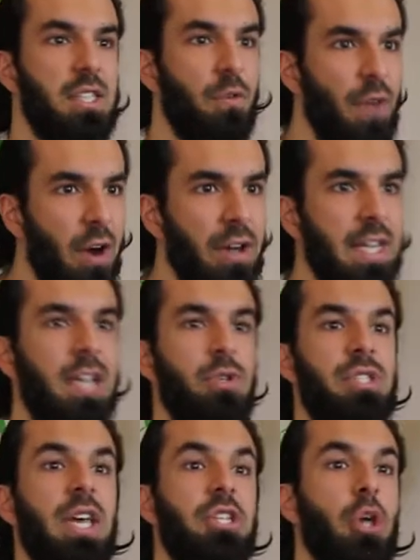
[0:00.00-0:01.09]
very
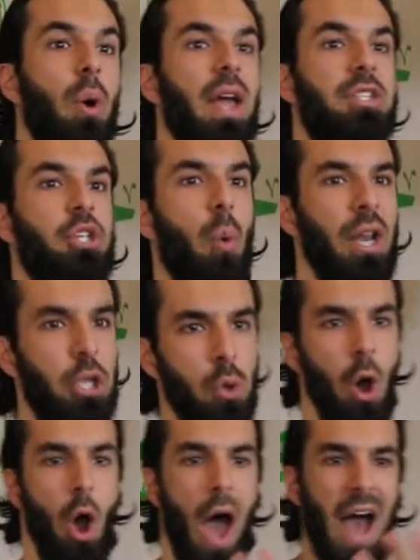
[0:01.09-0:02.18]
dangerous thing. So, so when
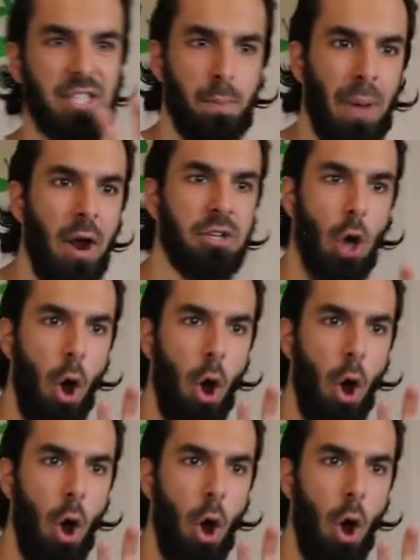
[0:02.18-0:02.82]
you, as a parent,